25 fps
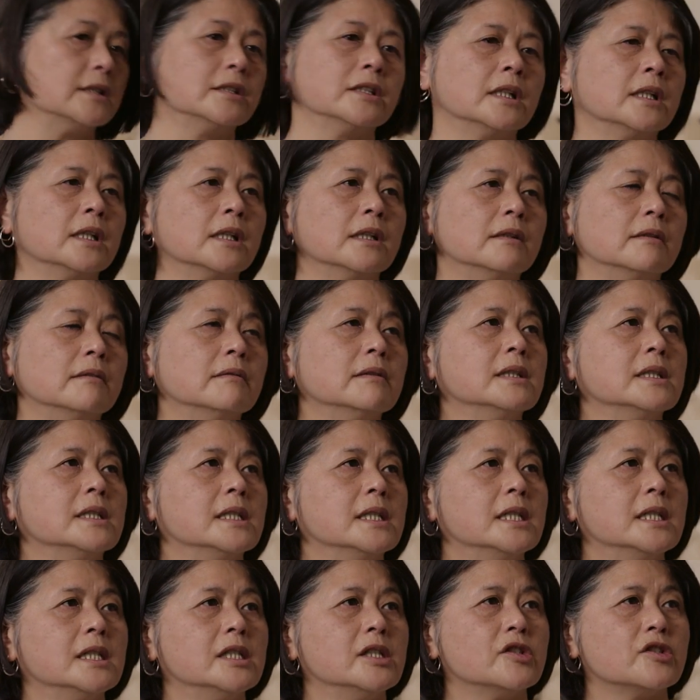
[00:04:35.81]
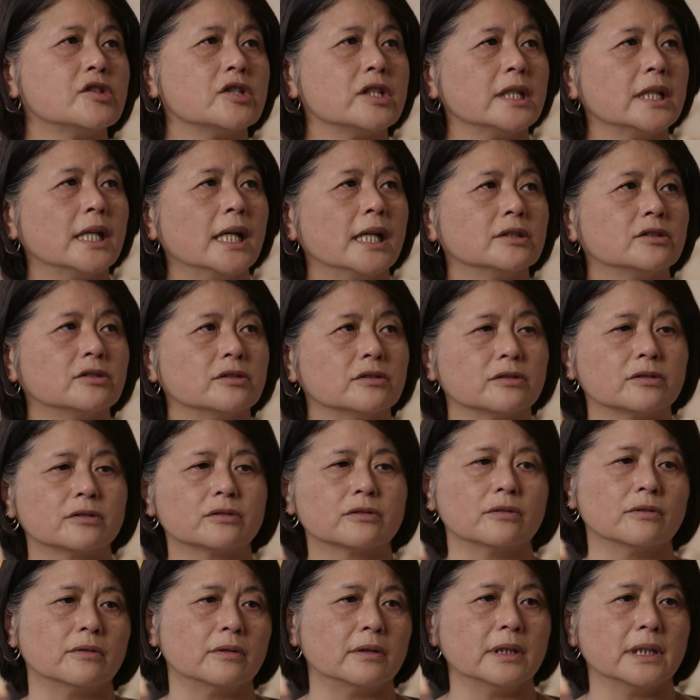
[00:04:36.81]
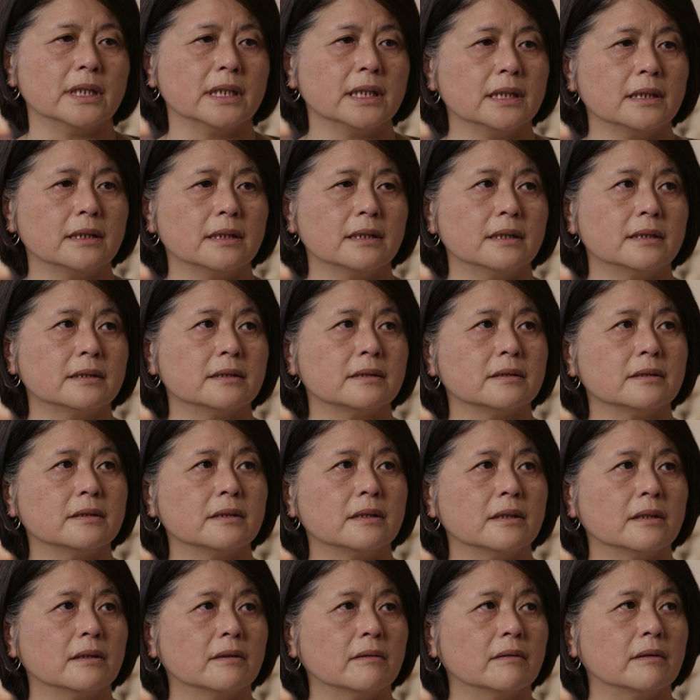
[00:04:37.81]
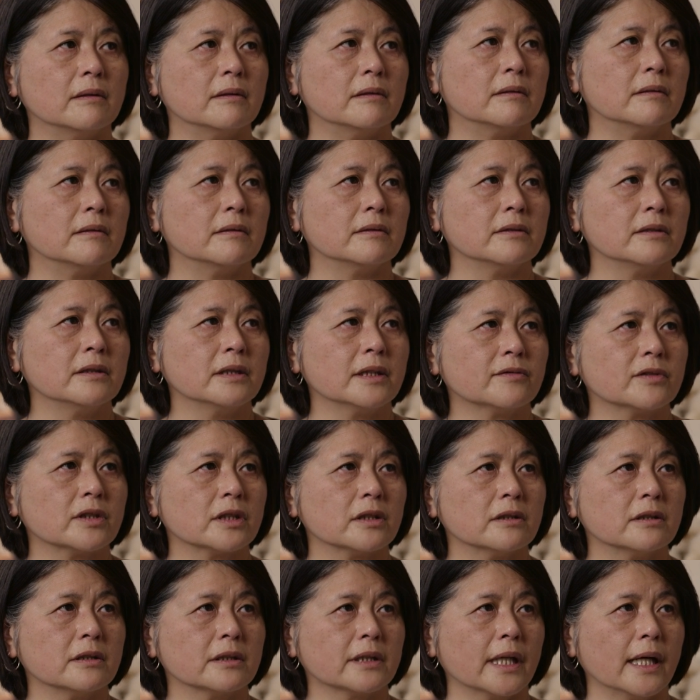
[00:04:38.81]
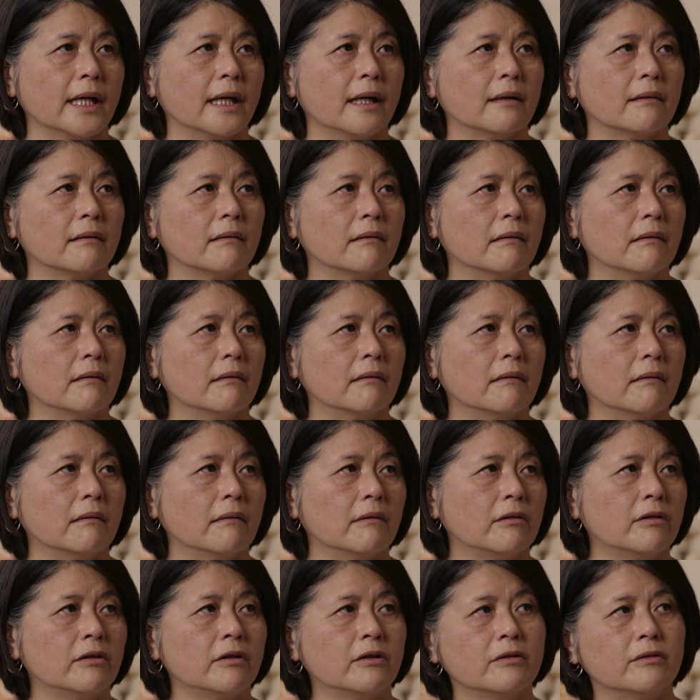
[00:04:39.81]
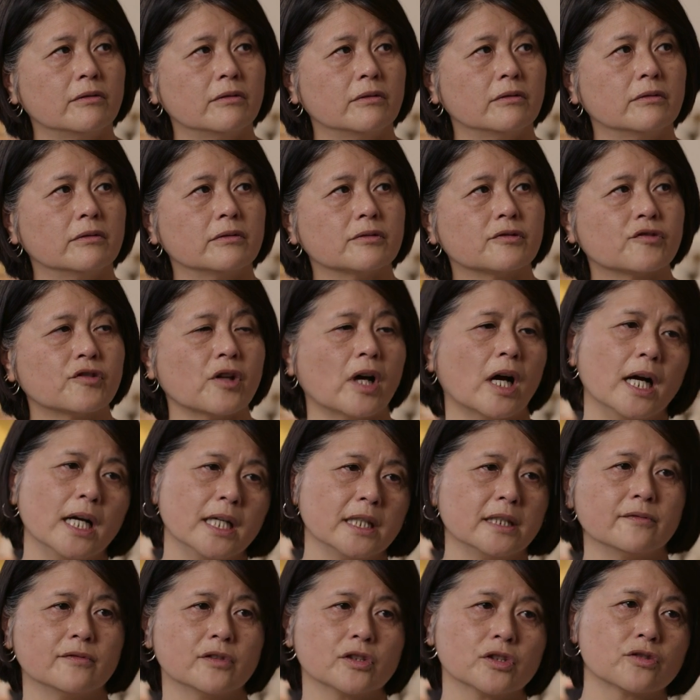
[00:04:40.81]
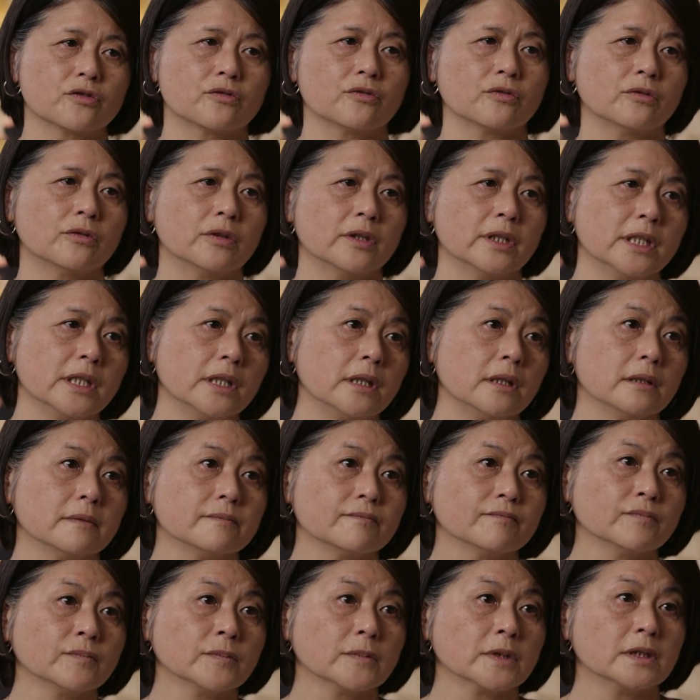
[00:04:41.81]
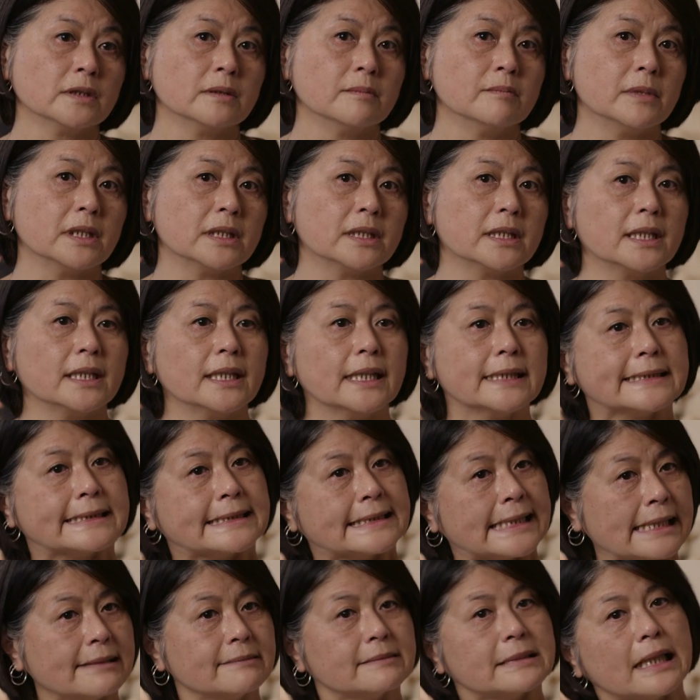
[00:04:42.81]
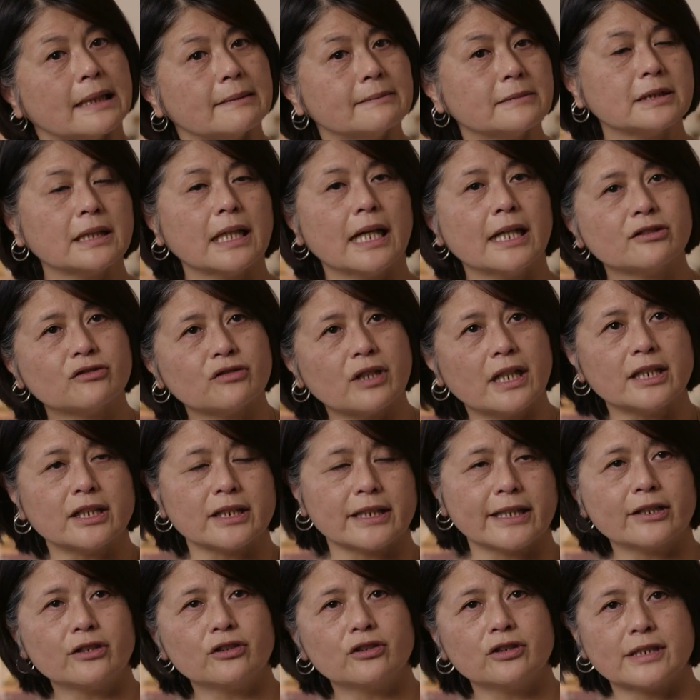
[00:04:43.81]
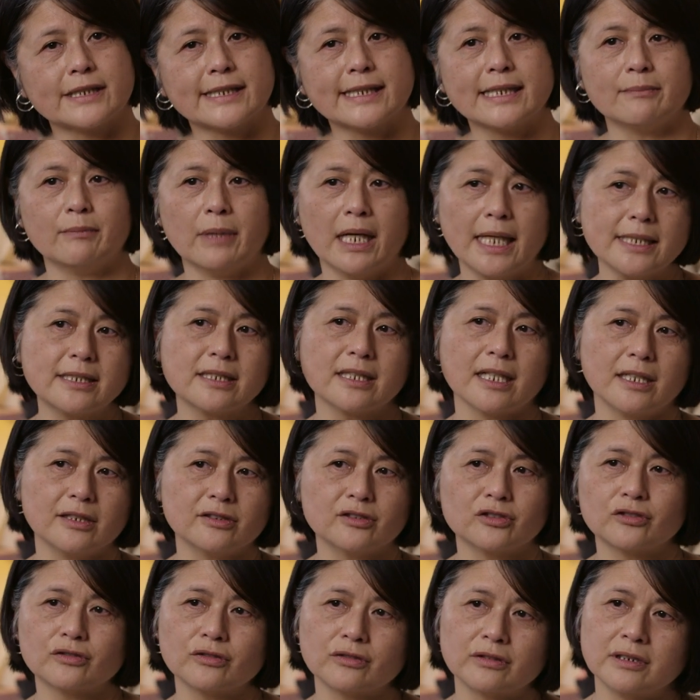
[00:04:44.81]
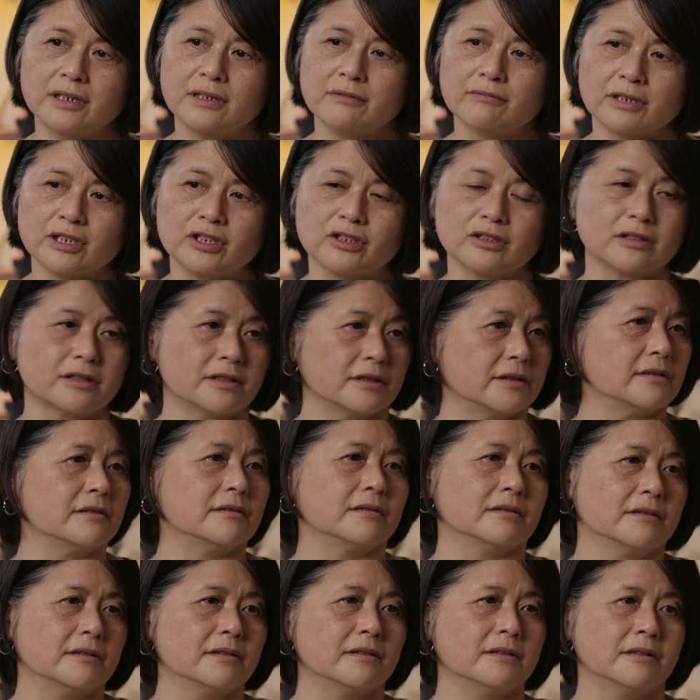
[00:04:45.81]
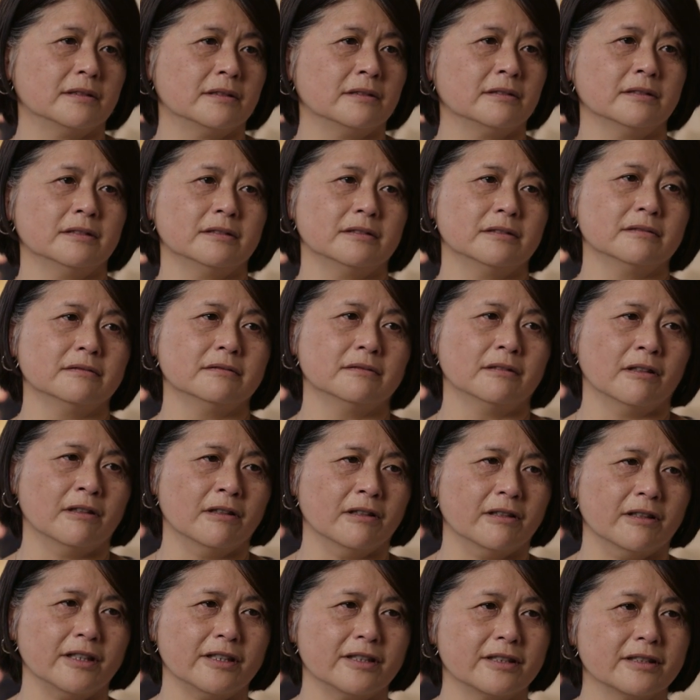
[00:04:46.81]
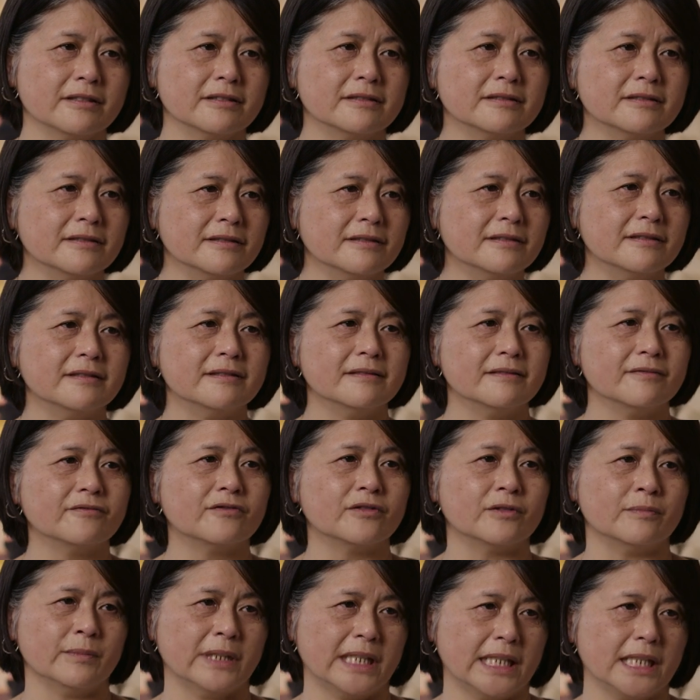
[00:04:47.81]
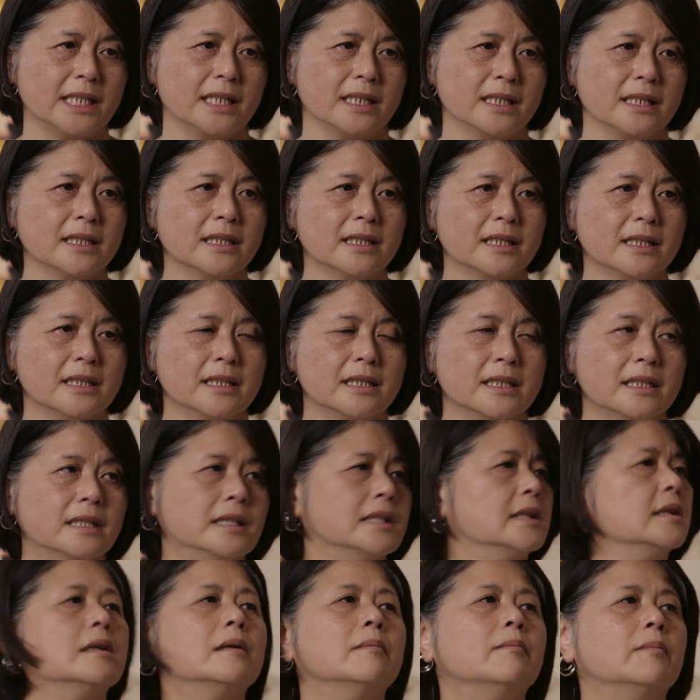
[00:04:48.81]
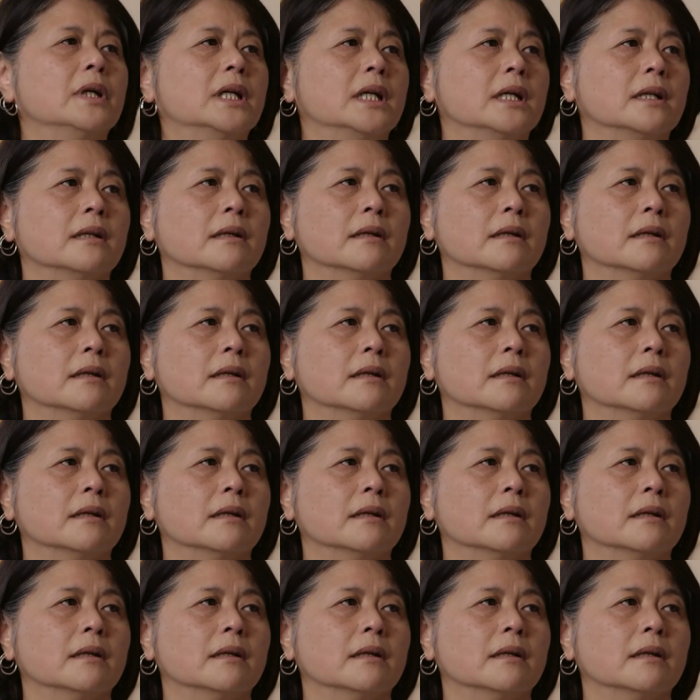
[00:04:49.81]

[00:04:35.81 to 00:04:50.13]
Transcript: But, she has her story. And, you have to look at her side of the story. But then at the same time, I try to get her to see my side of the story, which is a little hard for me. But,